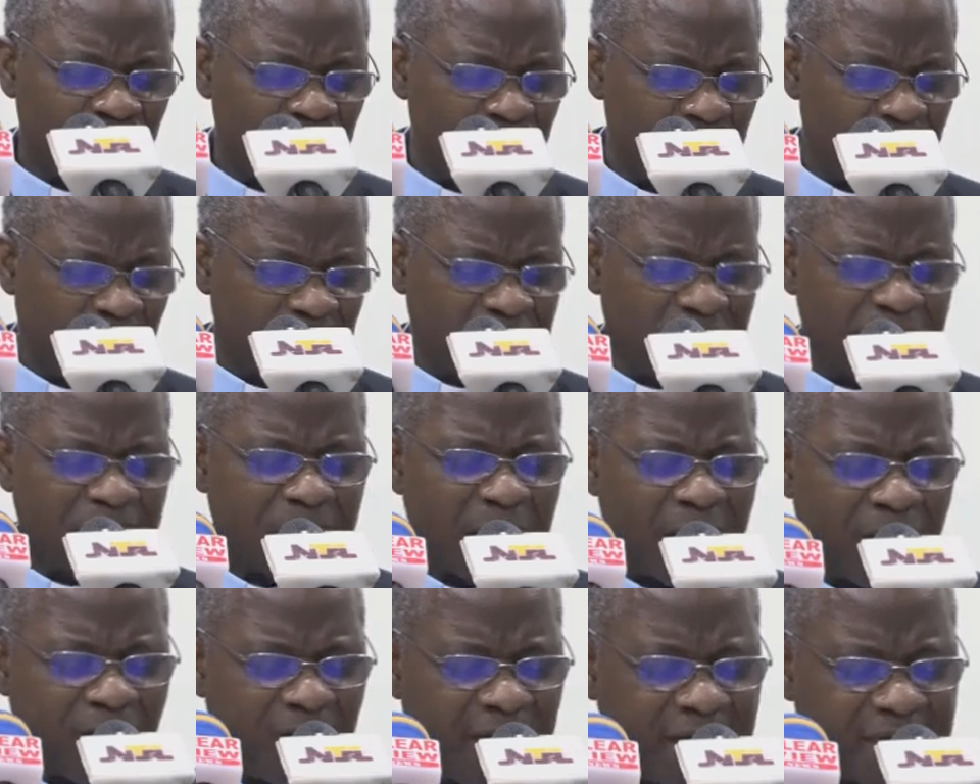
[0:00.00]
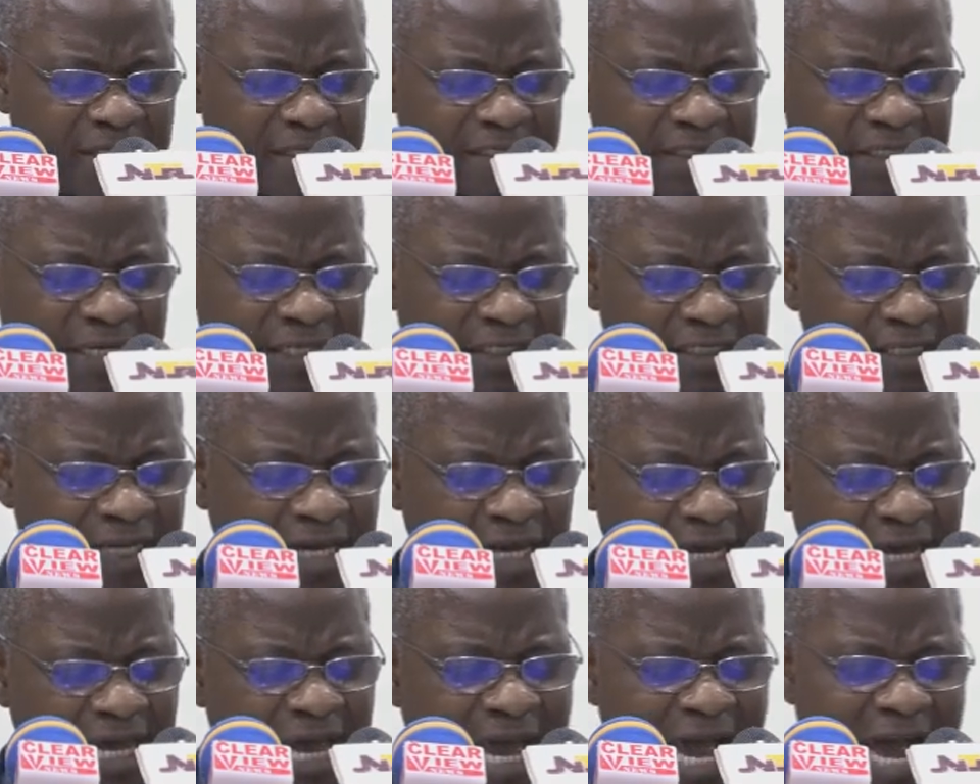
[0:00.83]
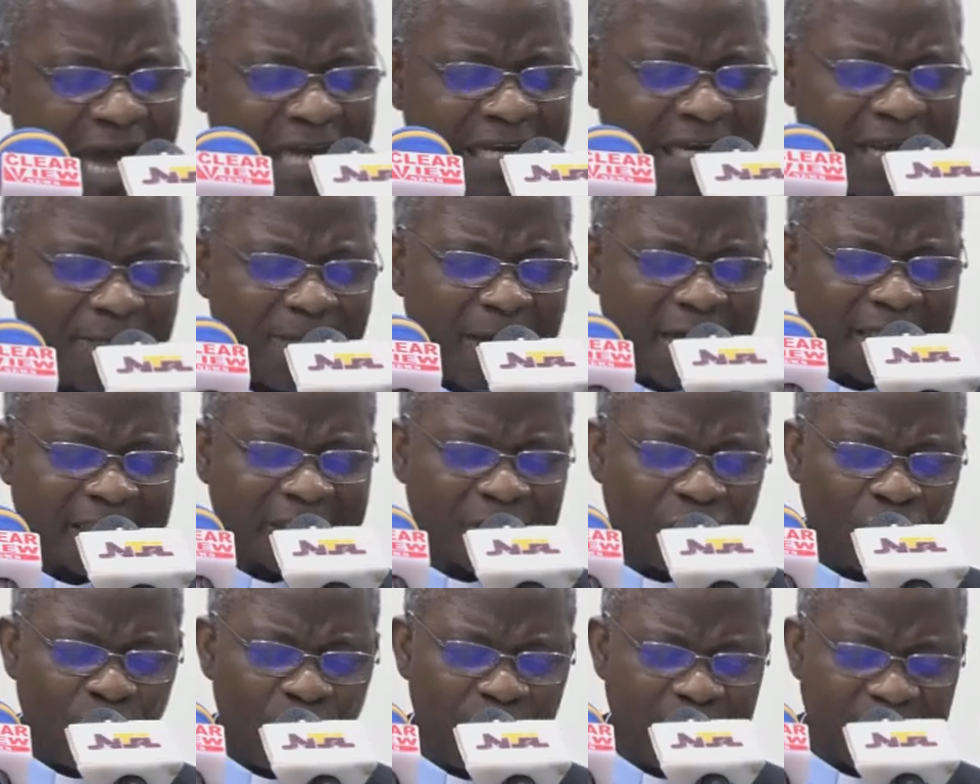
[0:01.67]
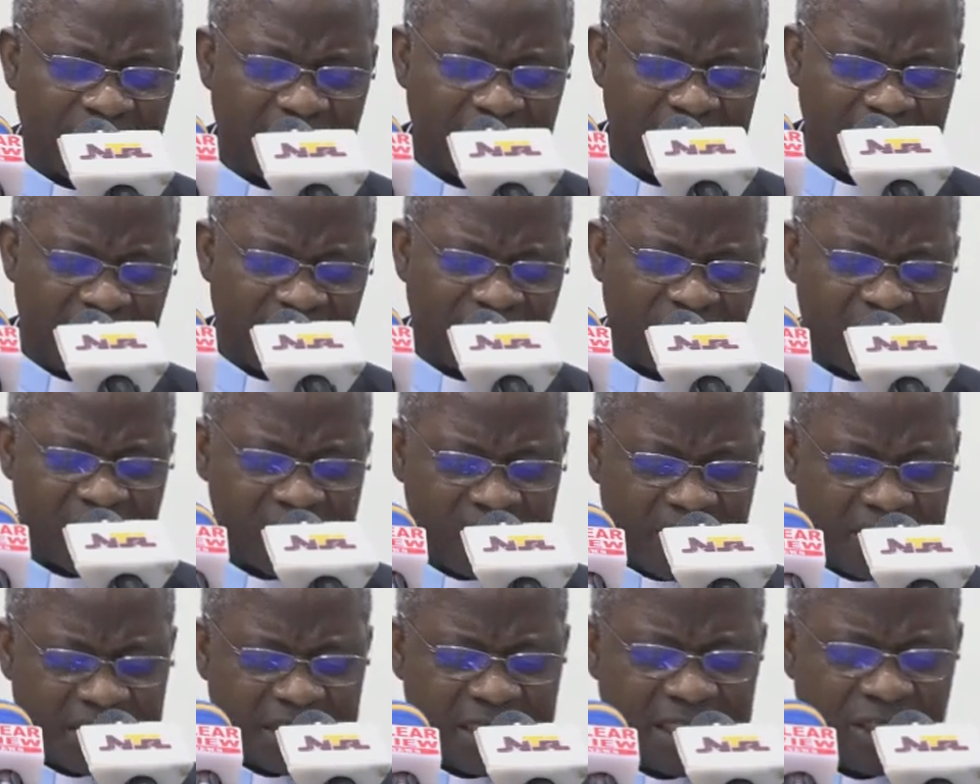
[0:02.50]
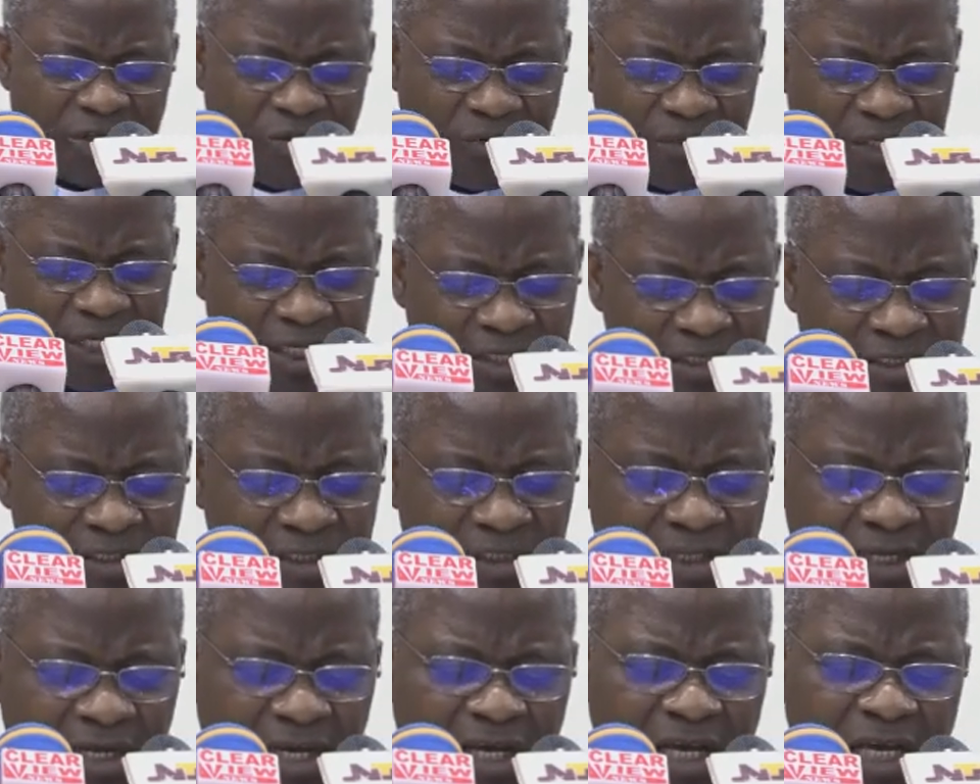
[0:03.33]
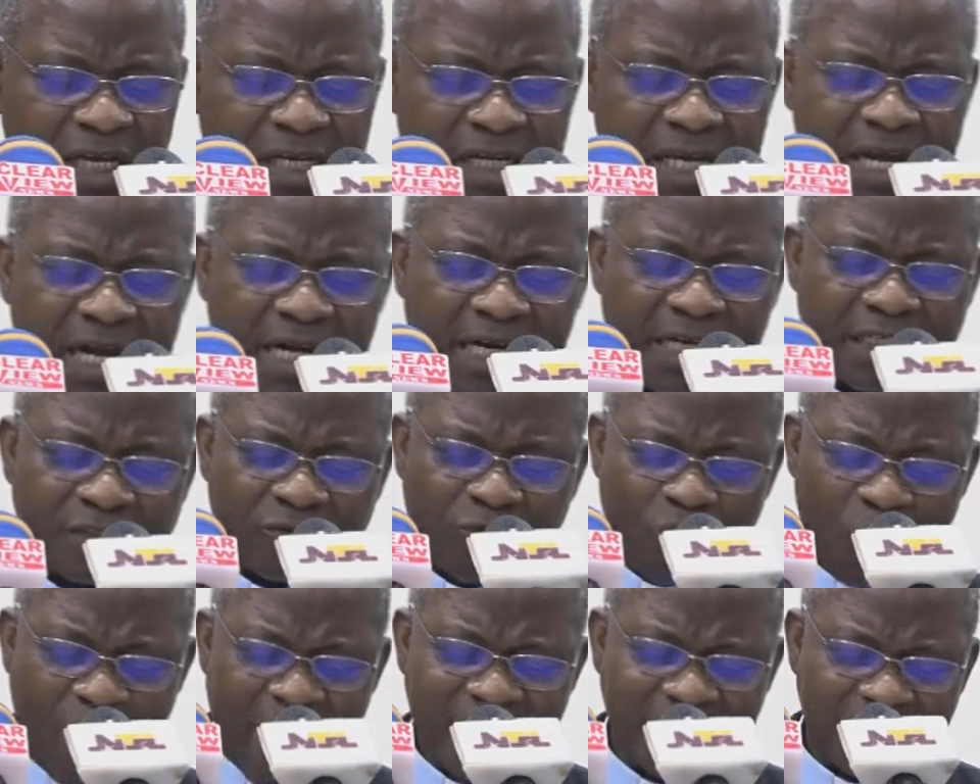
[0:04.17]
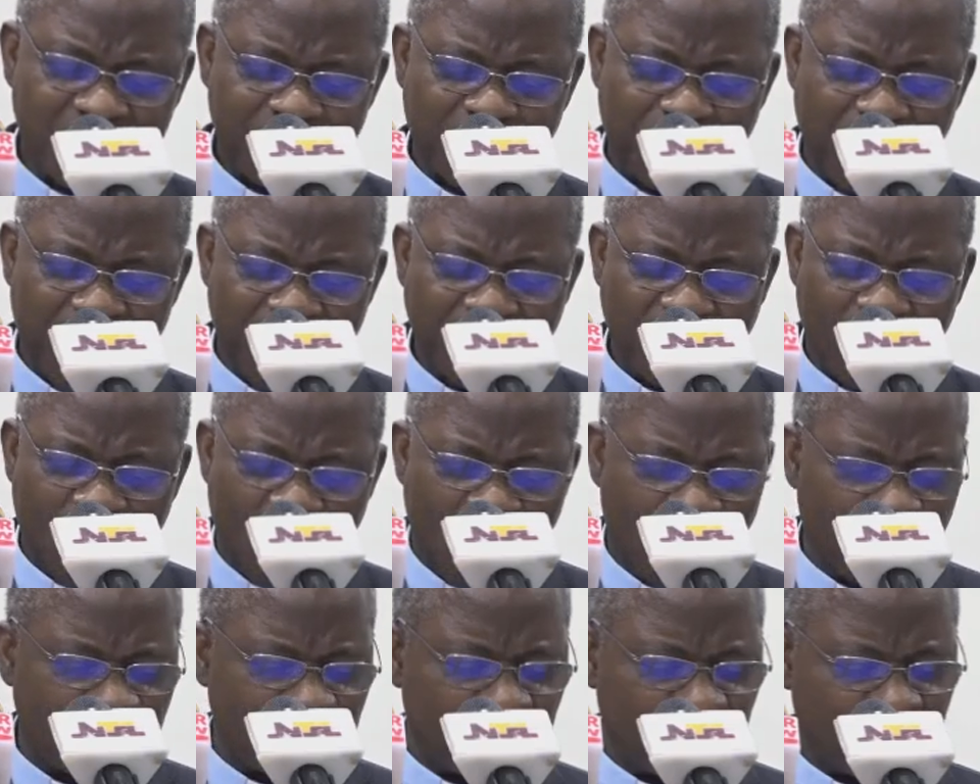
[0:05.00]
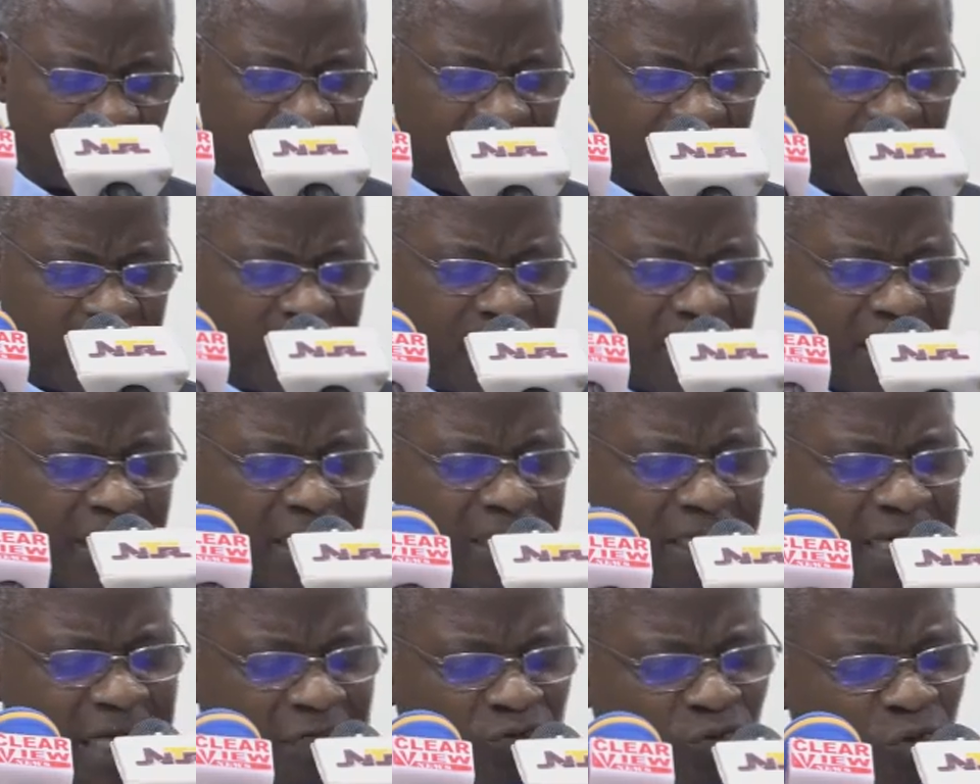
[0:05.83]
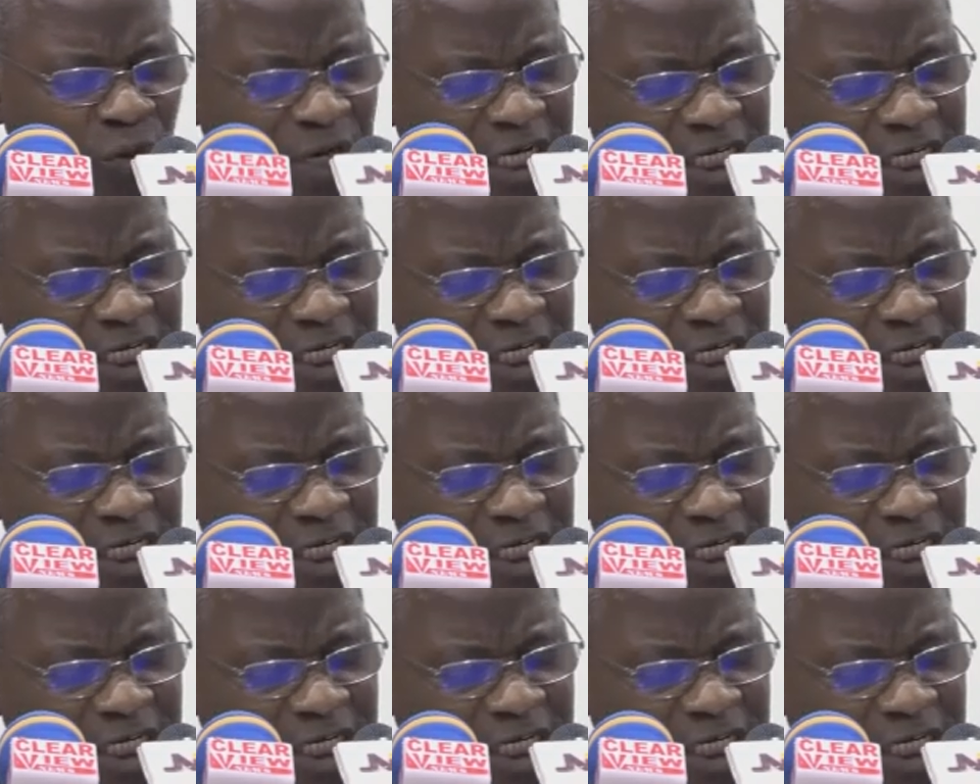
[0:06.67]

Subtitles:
too much power in the center and emasculated the federating units. There is widespread call today that we